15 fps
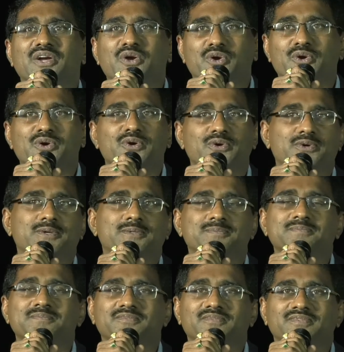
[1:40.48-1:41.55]
go
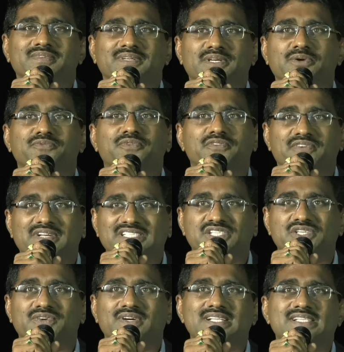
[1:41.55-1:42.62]
home, you know, for
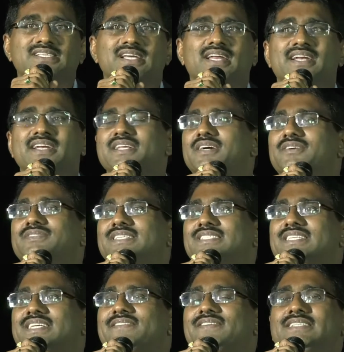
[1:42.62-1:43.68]
festivals or any of
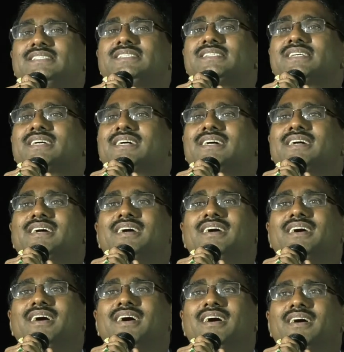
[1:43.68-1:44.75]
these events,
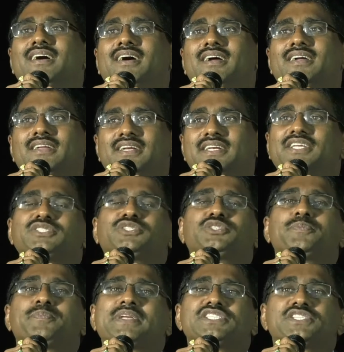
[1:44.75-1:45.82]
it, it used
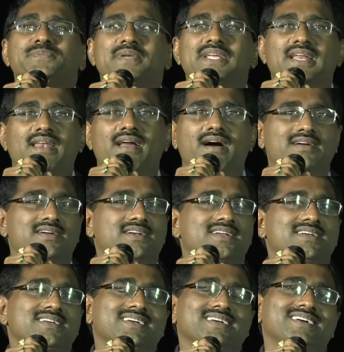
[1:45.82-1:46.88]
to pinch me a lot,
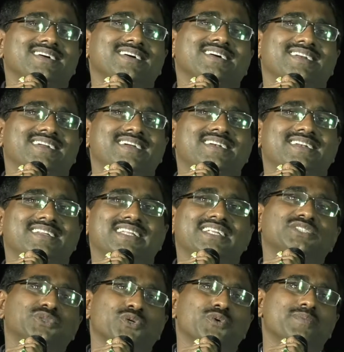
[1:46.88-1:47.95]
right? There
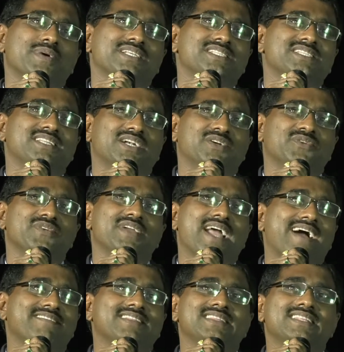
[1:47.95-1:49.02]
is so much that we
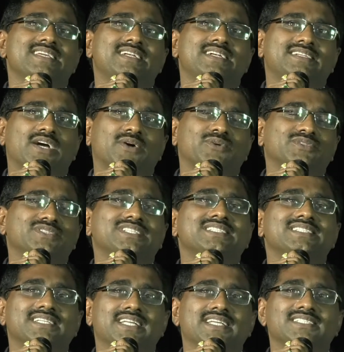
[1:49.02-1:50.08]
have in the towns
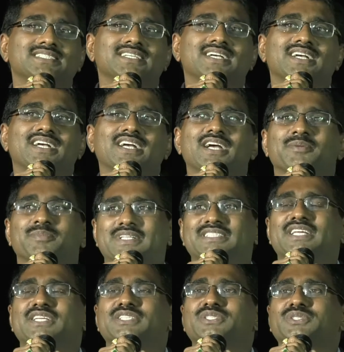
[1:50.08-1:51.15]
and cities, and
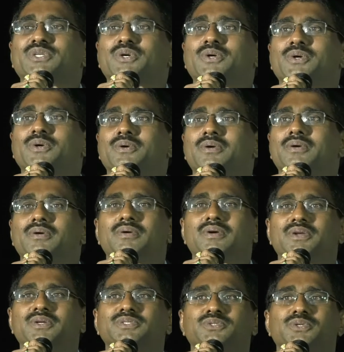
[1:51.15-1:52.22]
there is so
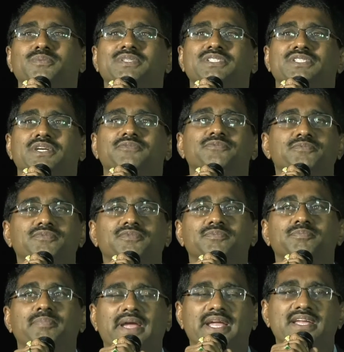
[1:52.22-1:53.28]
you know so much of
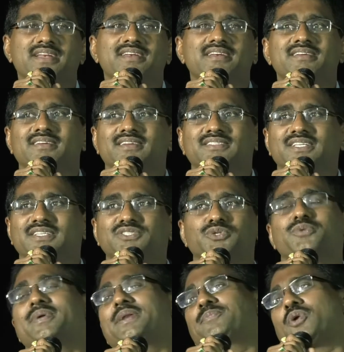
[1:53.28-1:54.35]
pain and there are
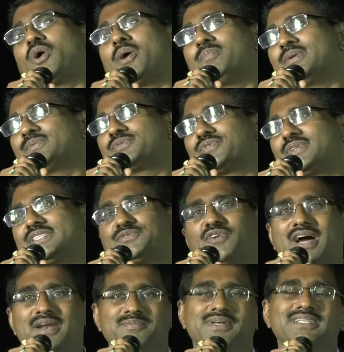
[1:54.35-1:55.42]
so many problems for these
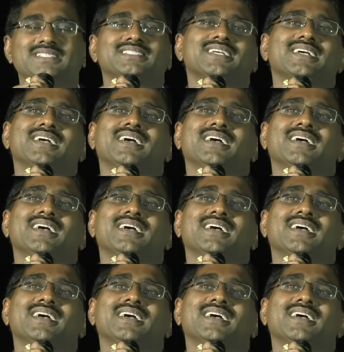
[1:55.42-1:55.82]
farmers